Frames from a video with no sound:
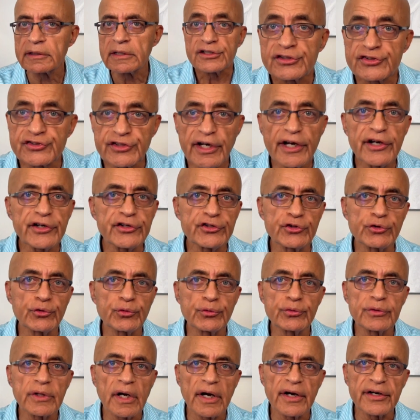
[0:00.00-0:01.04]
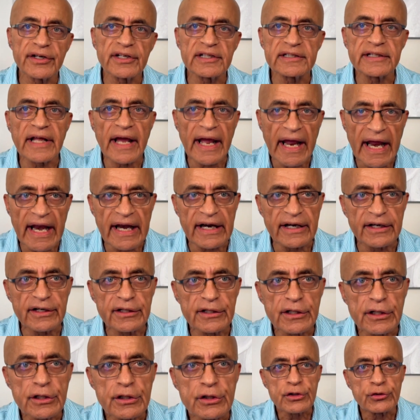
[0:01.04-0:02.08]
Stay tuned until the end
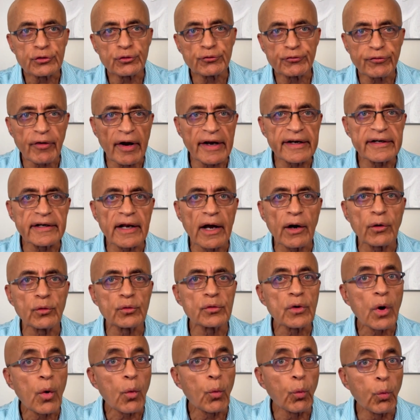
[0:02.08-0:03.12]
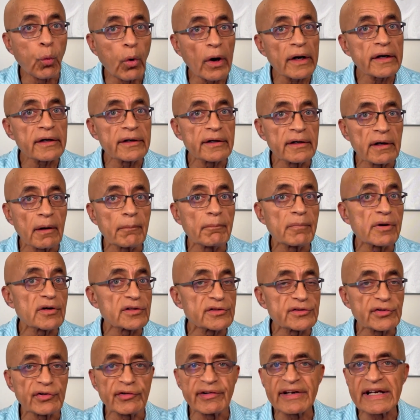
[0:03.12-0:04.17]
to find out what number
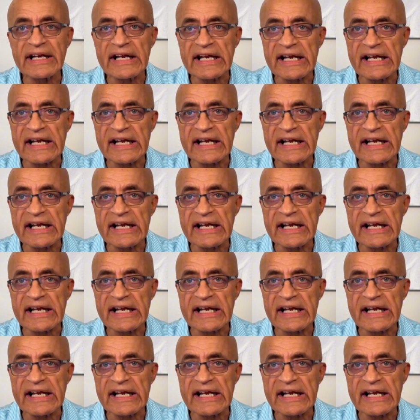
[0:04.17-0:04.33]
three